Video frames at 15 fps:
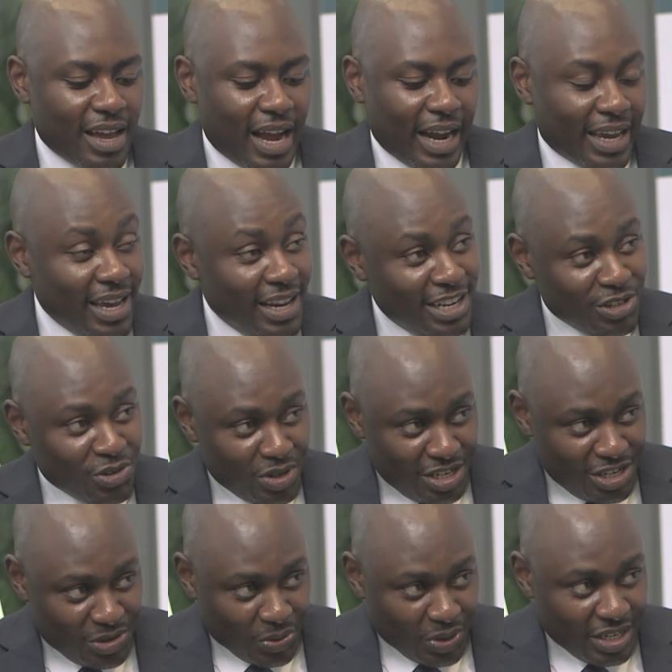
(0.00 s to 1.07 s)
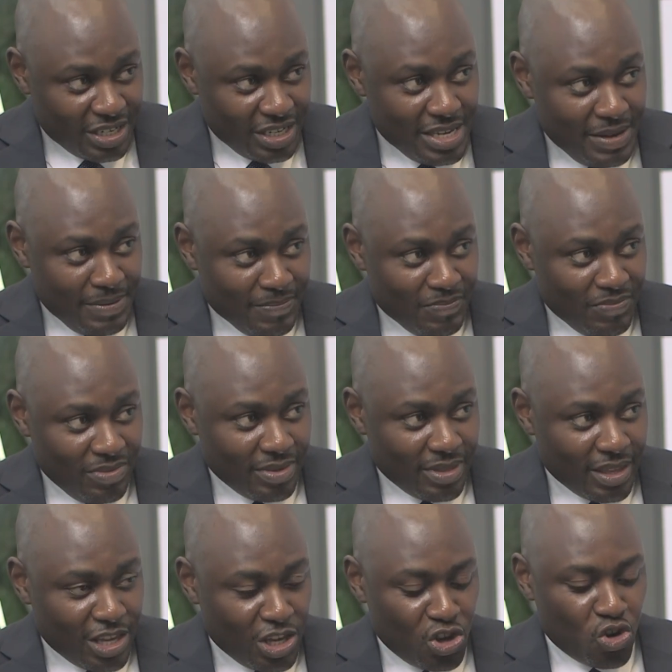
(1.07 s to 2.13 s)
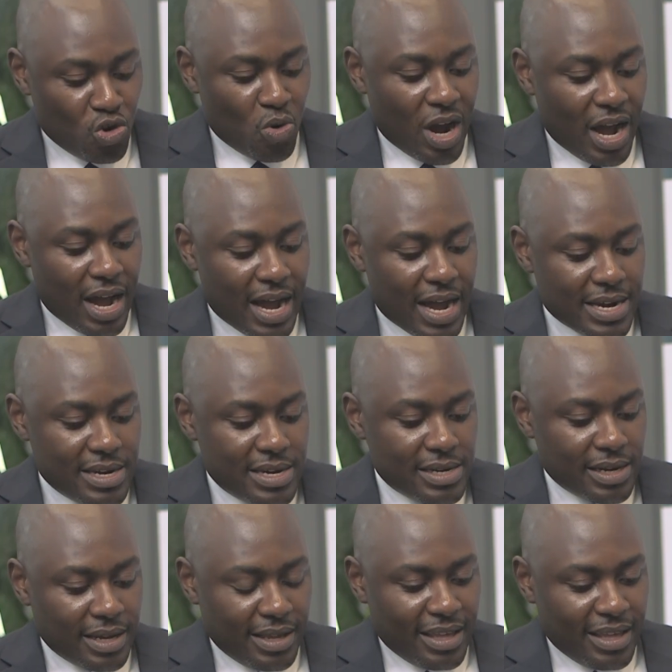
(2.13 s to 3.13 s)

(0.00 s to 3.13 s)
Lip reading: Again in 2020, you had